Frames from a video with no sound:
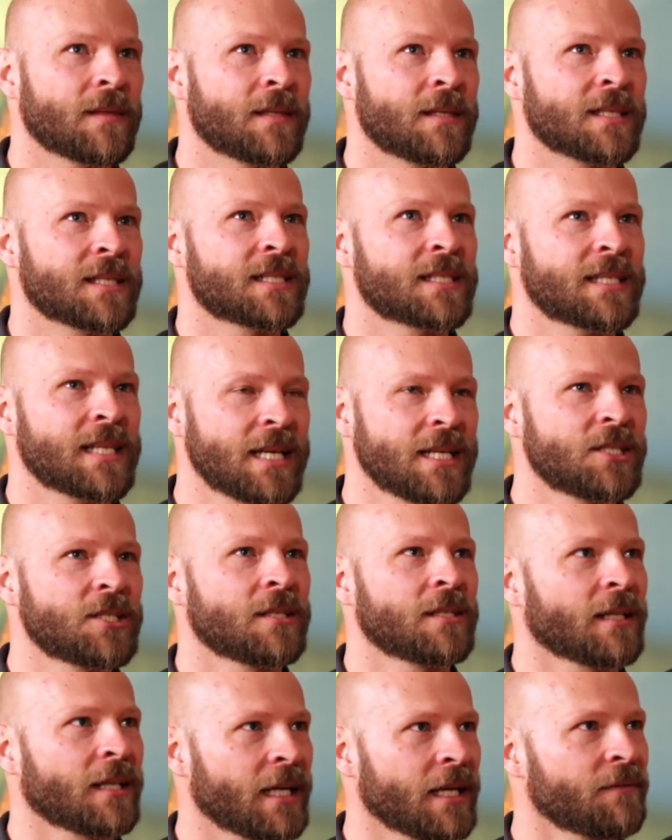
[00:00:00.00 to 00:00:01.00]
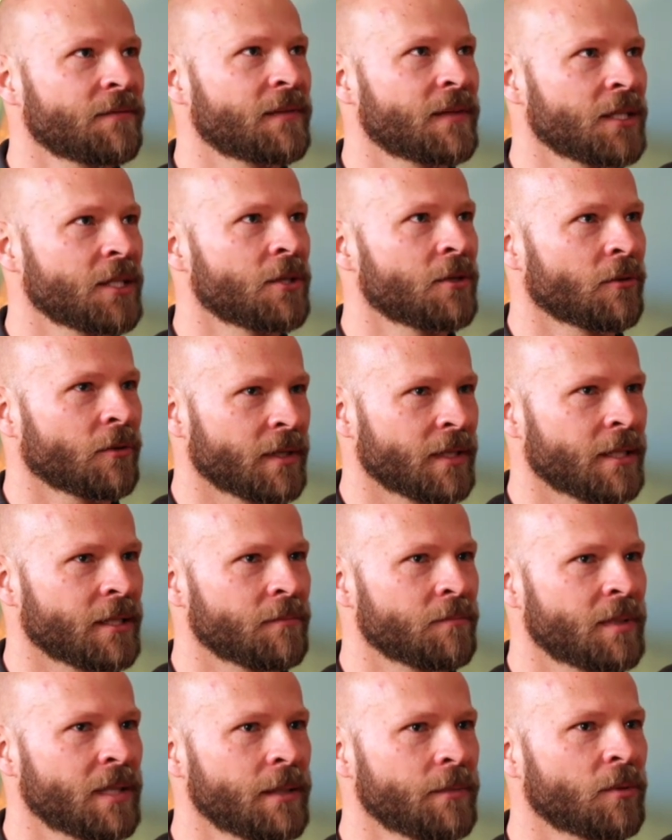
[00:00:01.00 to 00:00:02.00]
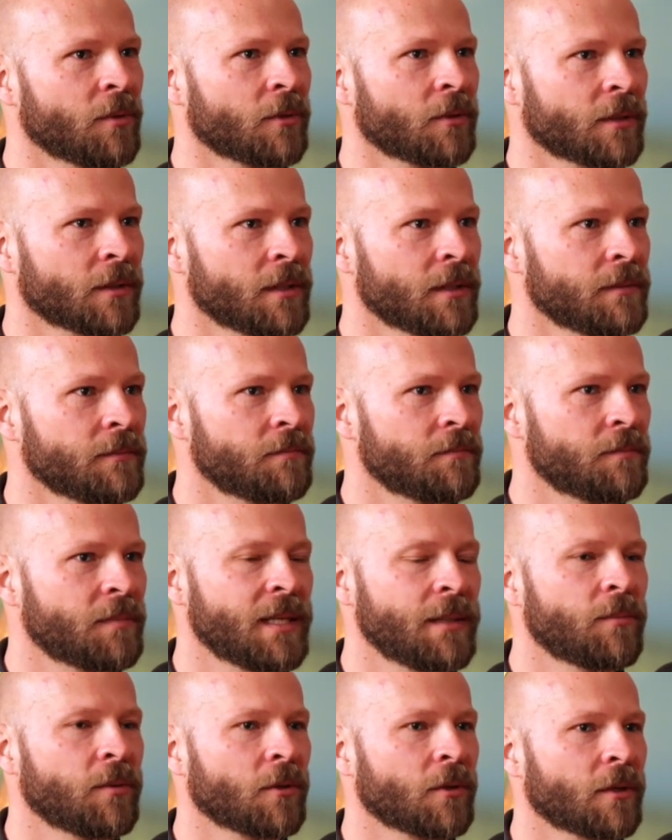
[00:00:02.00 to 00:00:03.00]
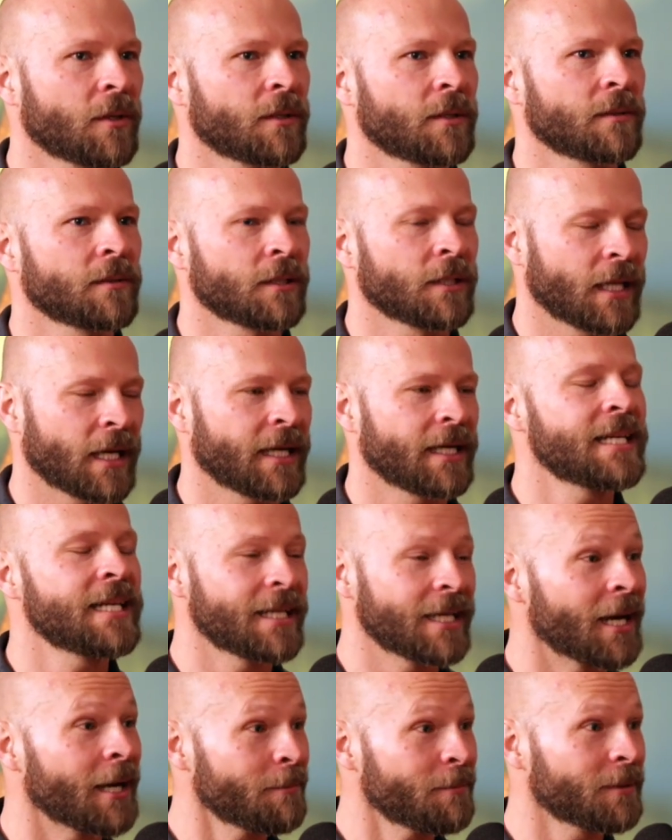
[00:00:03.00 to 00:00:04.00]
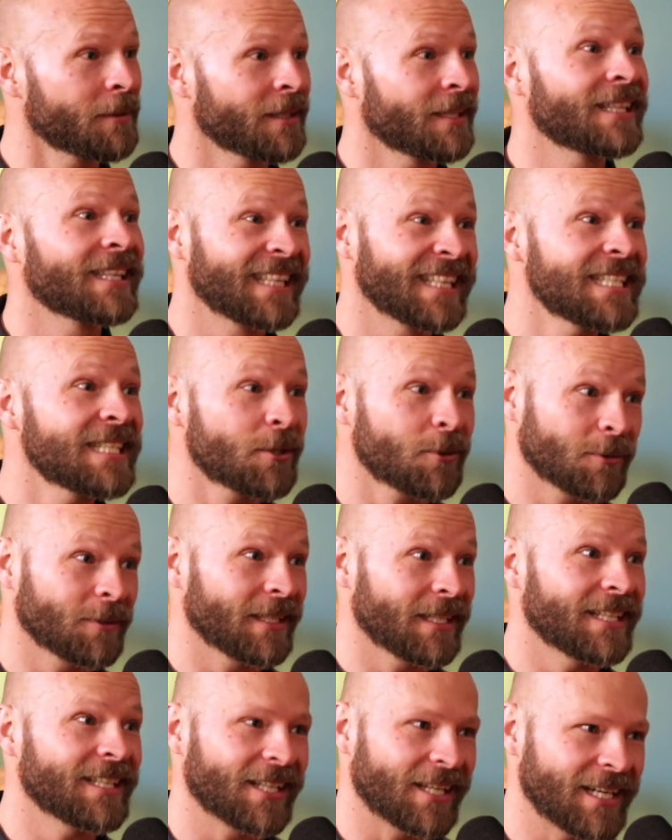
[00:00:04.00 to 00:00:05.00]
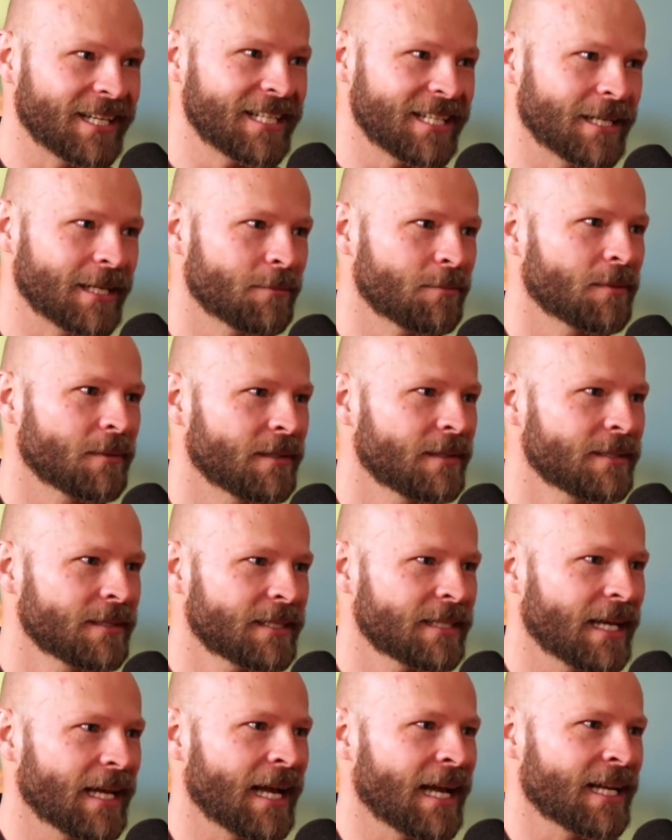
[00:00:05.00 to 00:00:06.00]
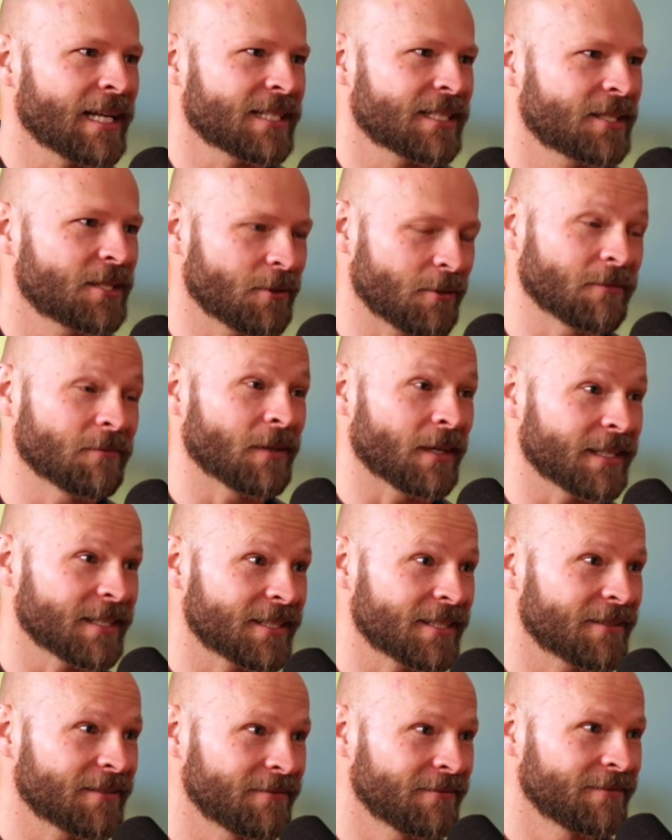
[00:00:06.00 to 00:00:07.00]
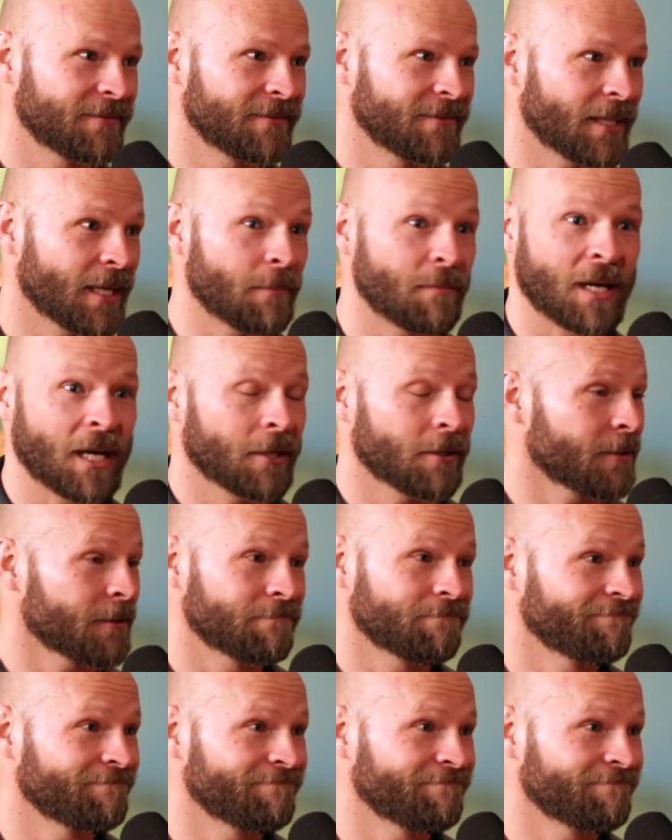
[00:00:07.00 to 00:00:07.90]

the stage in life that you're in, people are people are lining up, literally lining up to ask your advice about